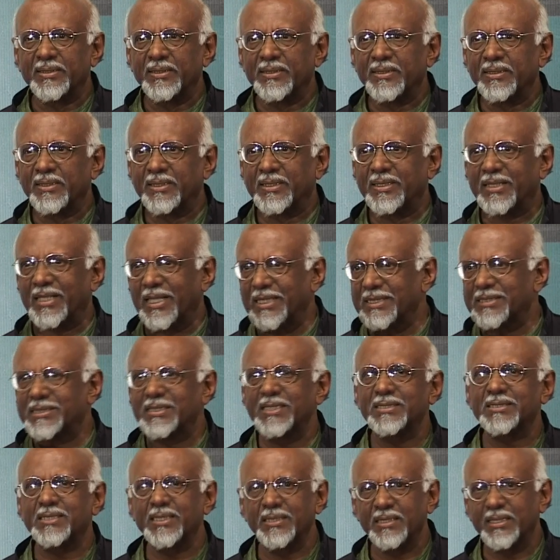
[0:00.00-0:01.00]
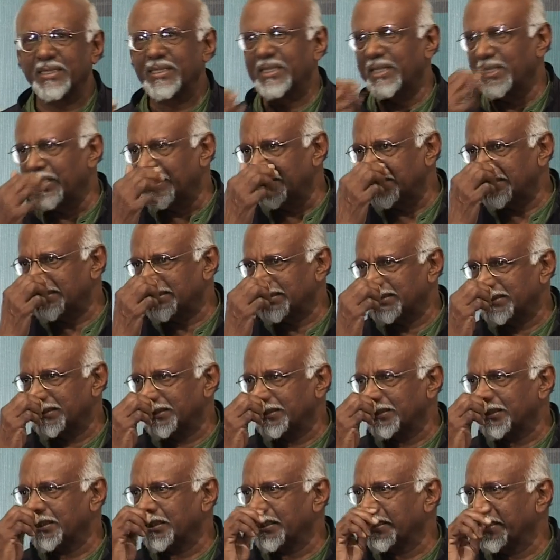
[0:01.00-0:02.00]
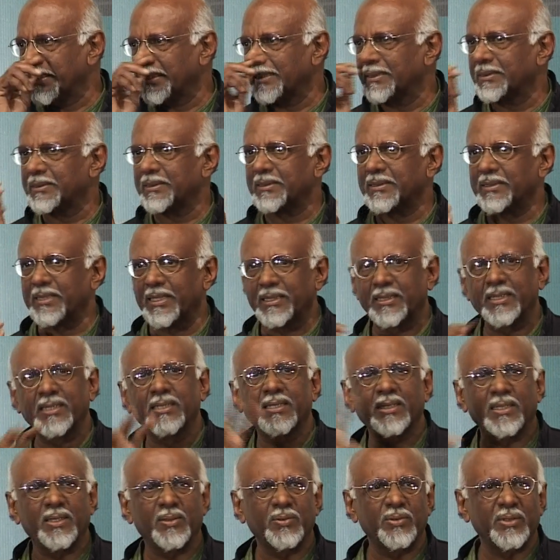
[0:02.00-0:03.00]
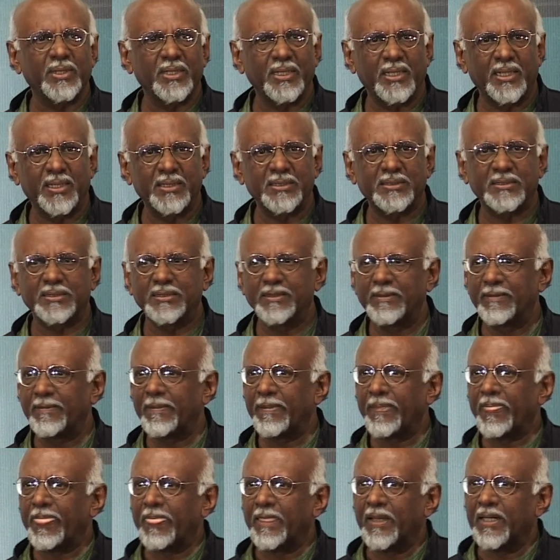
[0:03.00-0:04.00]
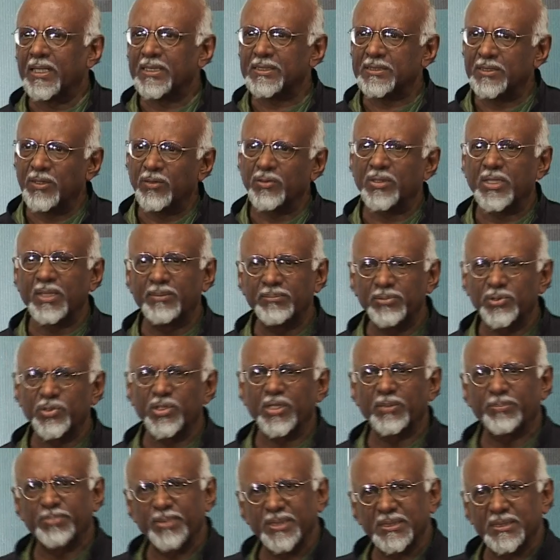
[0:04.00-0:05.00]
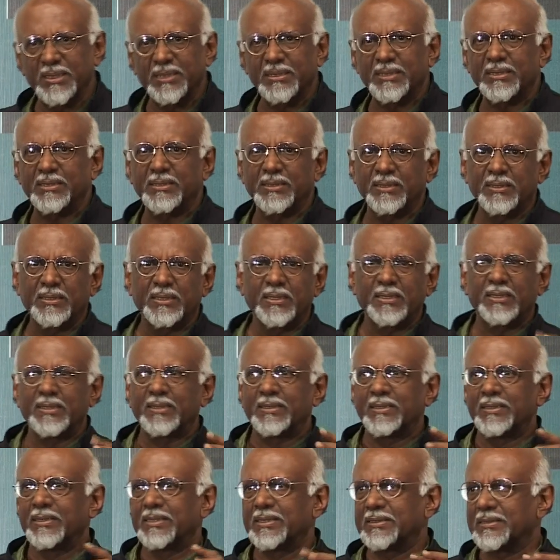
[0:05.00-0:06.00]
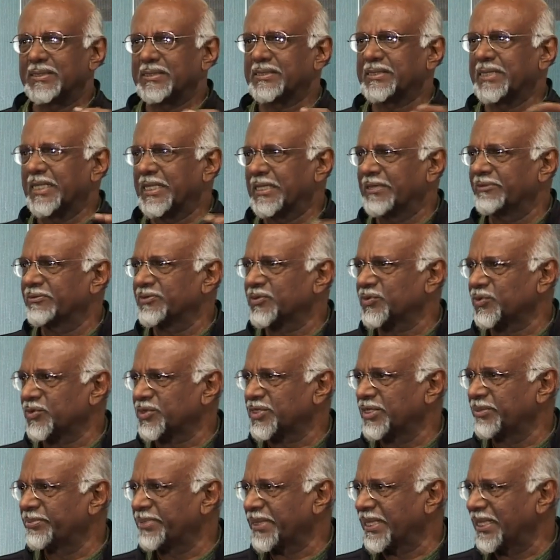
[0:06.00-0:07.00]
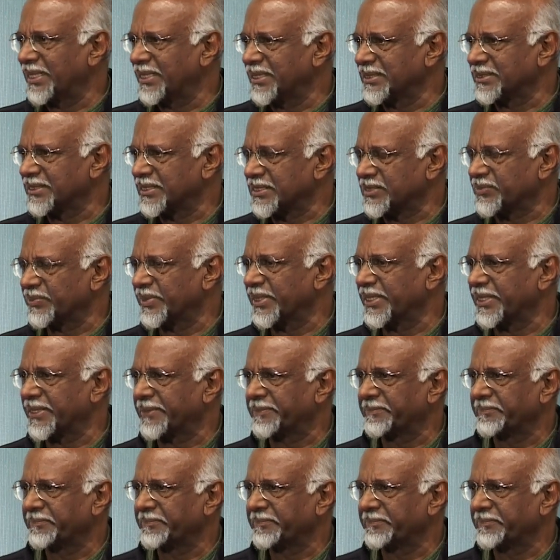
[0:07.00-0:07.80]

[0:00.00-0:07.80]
crisis in the arts and writing around the arts has now come to represent this kind of a social paralysis, where